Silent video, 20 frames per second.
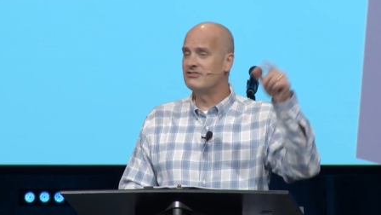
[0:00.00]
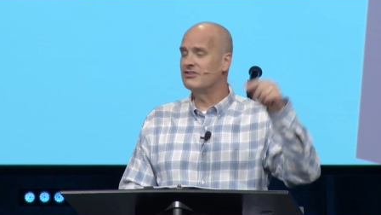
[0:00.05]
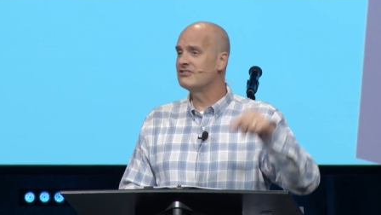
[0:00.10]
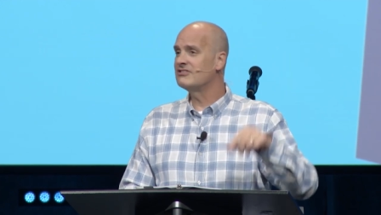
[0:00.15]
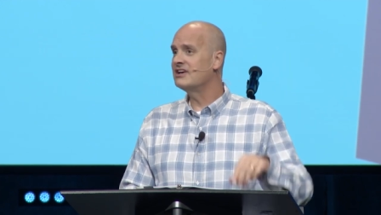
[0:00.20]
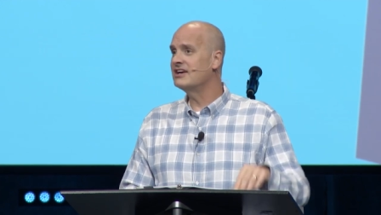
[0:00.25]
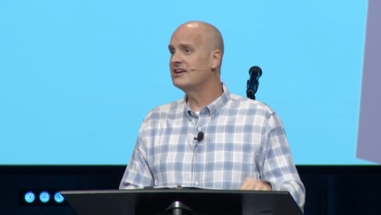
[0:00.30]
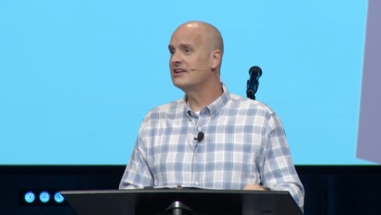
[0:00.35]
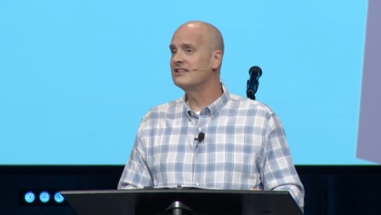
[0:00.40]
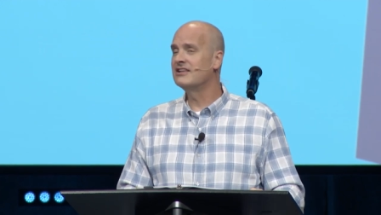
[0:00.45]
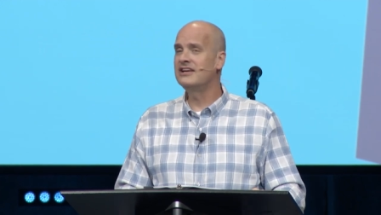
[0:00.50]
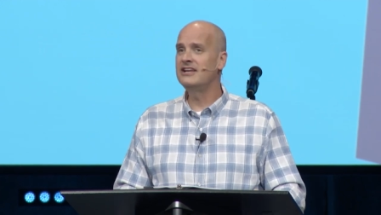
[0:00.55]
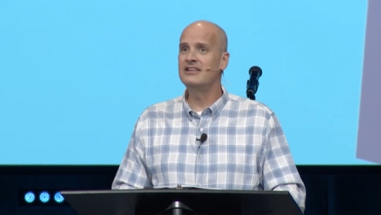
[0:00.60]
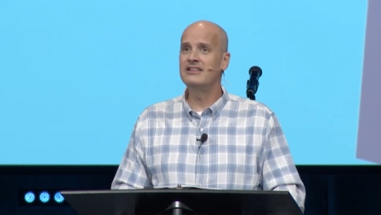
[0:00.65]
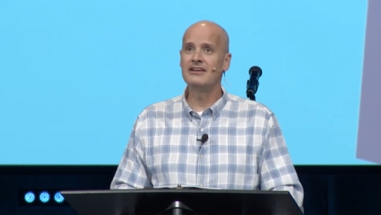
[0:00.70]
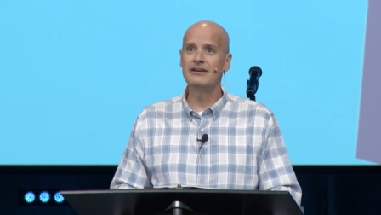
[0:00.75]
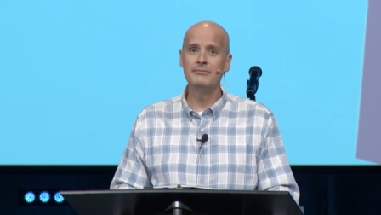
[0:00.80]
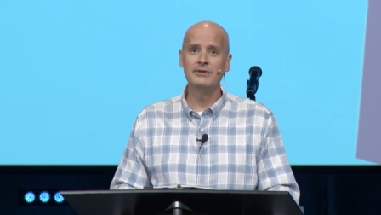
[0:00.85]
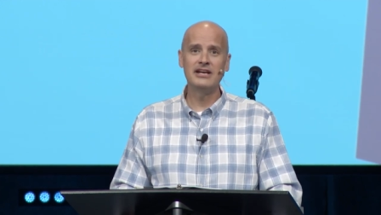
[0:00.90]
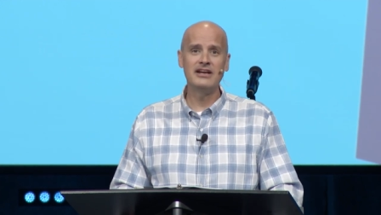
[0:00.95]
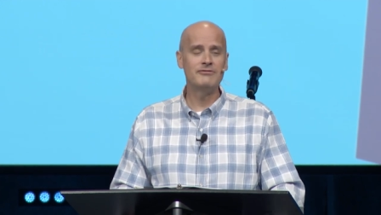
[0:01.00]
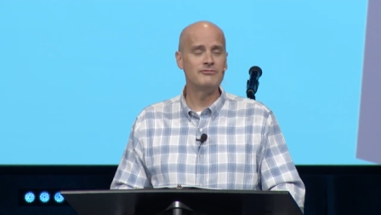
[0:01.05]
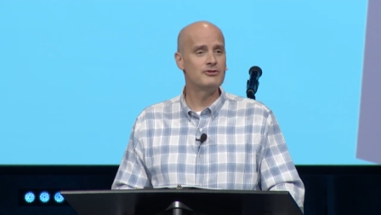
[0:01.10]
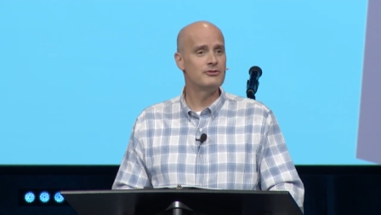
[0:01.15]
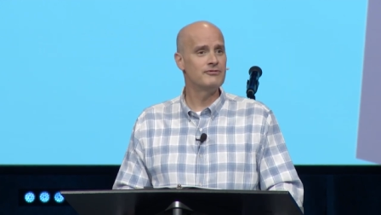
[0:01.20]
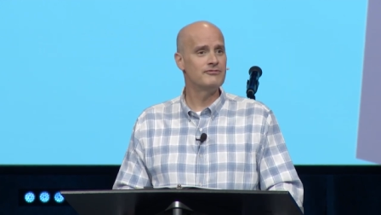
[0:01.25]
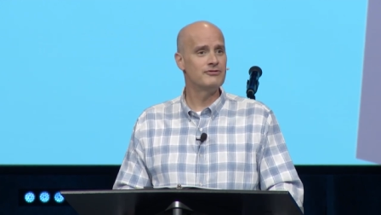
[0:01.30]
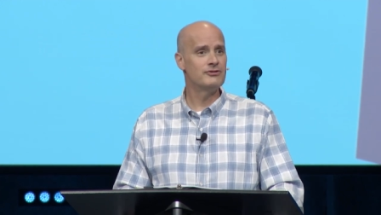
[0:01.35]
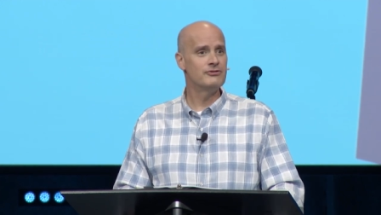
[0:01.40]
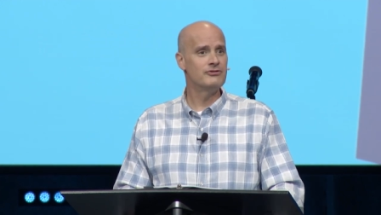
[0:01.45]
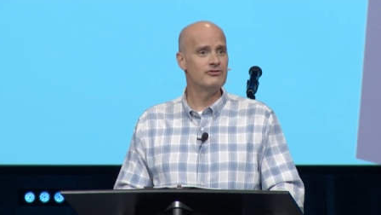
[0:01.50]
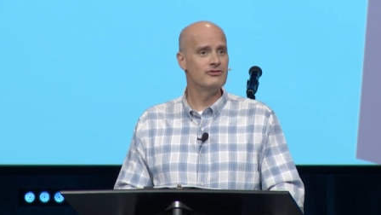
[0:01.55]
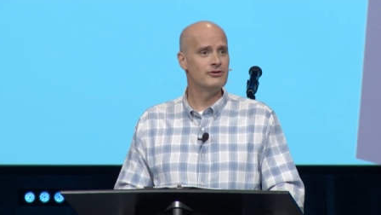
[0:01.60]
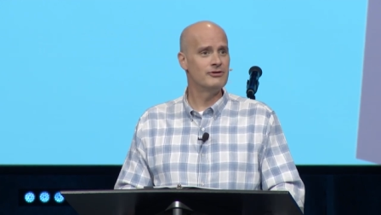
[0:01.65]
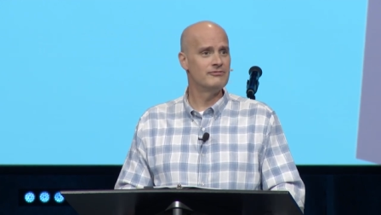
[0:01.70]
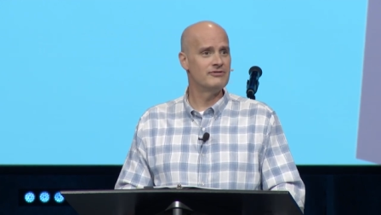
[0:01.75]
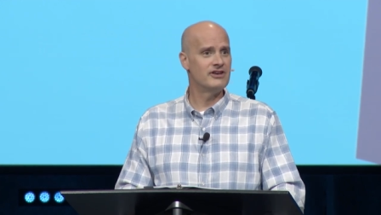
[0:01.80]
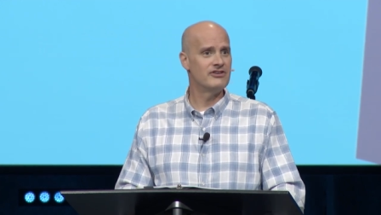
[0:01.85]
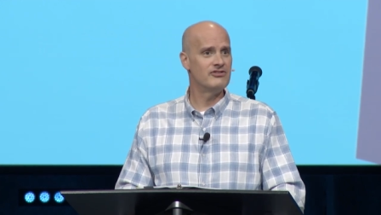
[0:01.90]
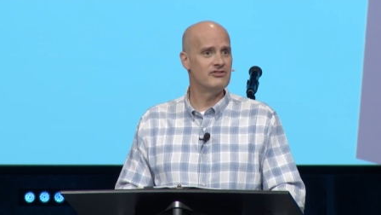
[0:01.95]
just like a lady that I met after the first
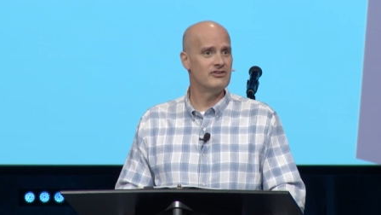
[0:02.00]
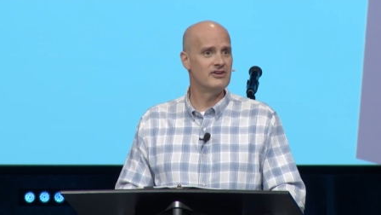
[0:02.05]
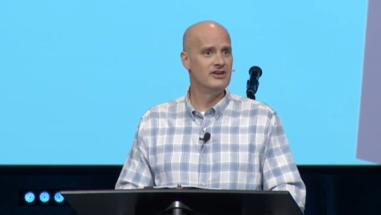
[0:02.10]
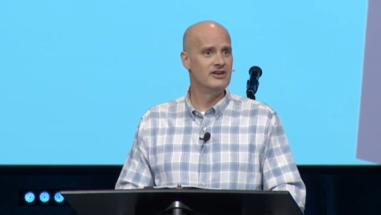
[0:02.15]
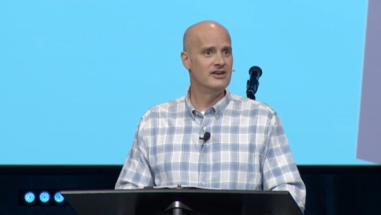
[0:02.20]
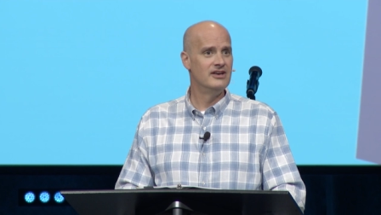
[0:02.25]
service.